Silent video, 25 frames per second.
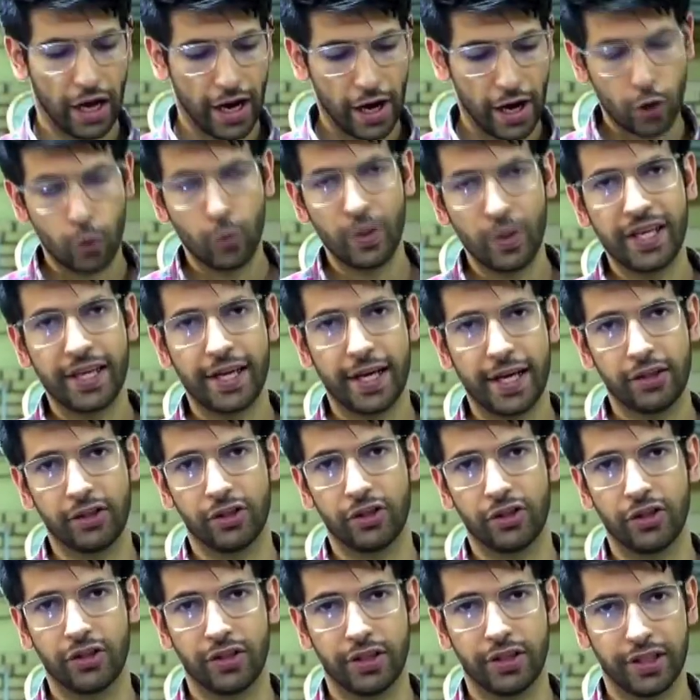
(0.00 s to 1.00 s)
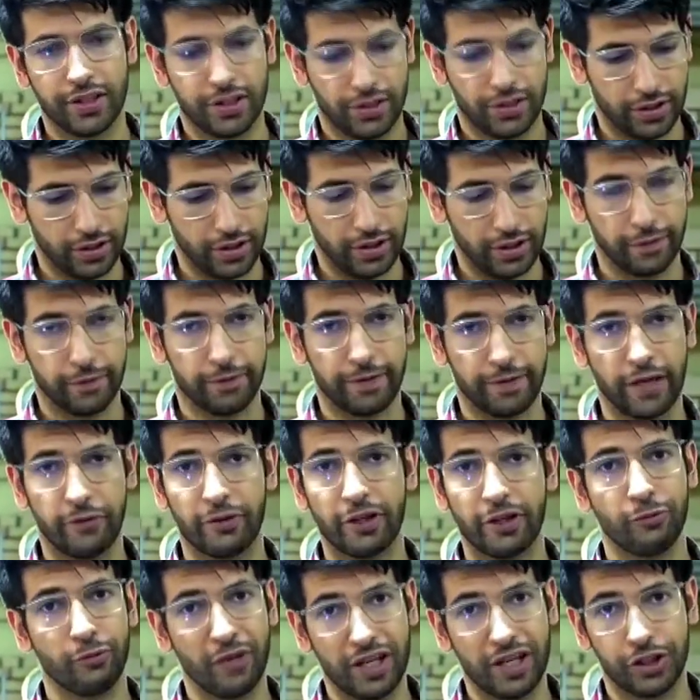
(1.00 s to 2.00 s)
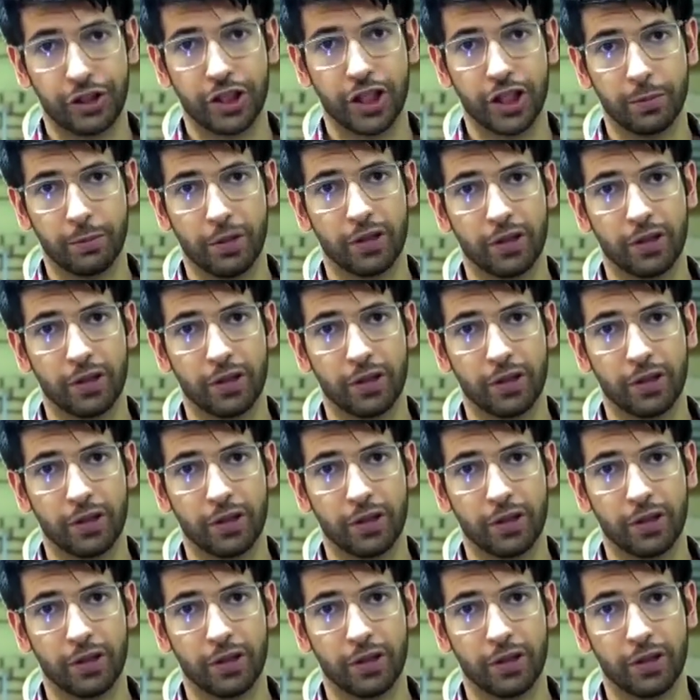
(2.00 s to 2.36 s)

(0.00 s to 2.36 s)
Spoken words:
how do we get to this very rigid